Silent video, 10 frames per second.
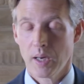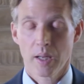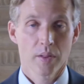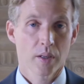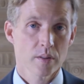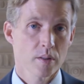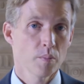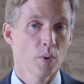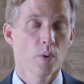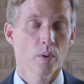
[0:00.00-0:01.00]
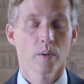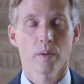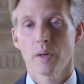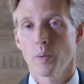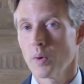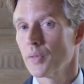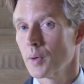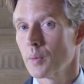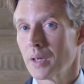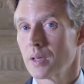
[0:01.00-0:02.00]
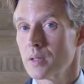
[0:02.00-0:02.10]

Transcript: And I think it's important, and one thing we can